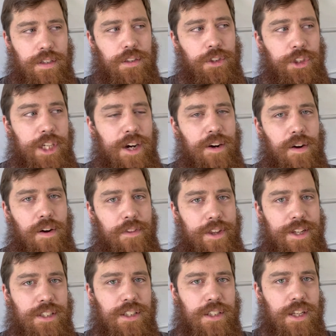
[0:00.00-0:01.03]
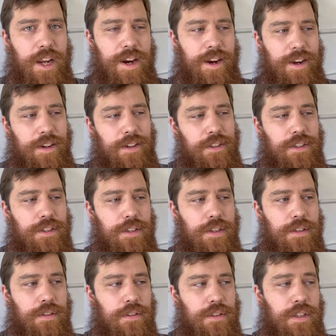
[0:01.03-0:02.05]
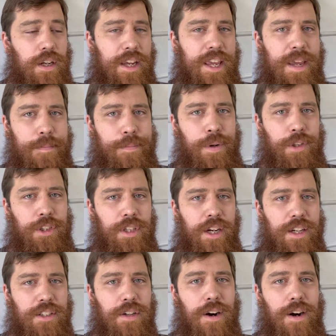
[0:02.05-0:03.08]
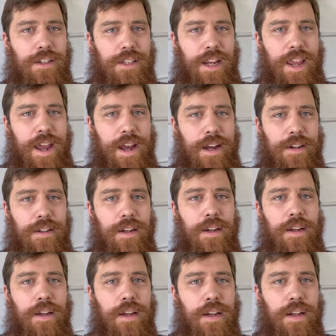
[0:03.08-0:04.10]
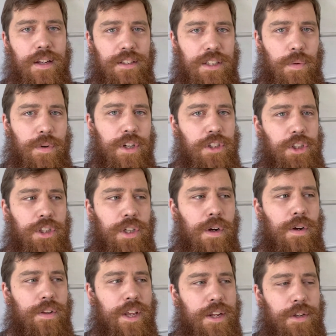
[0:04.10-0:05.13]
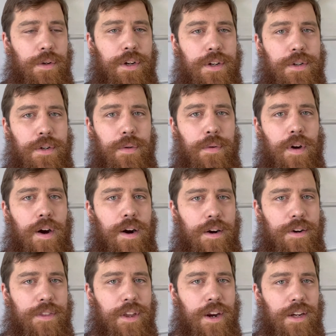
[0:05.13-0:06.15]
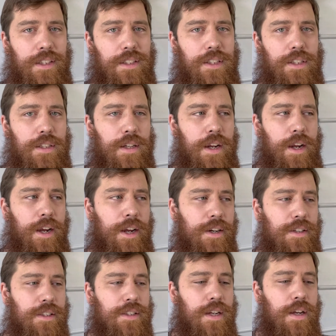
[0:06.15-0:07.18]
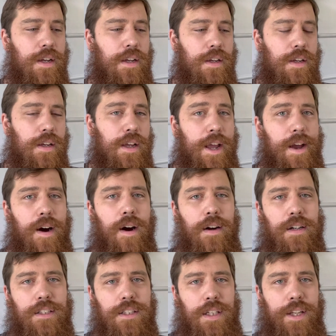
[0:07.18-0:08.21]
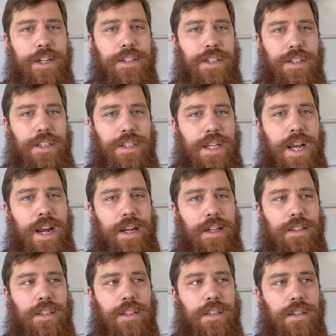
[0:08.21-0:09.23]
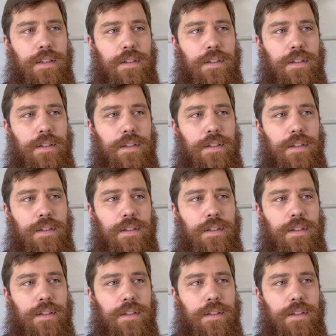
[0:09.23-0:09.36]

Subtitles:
share all this and to keep pushing as hard as I can, so I want to show that you can do hard things, and it honestly just takes